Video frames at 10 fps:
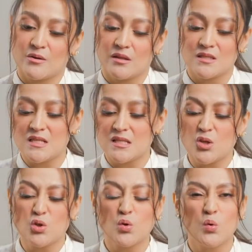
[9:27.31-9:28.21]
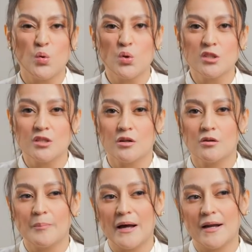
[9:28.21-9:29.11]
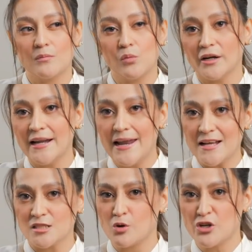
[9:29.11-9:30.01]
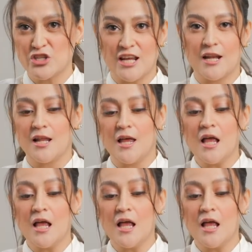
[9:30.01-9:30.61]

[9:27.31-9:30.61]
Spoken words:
So it's easy to use, you know, parang more relaxed, more chill.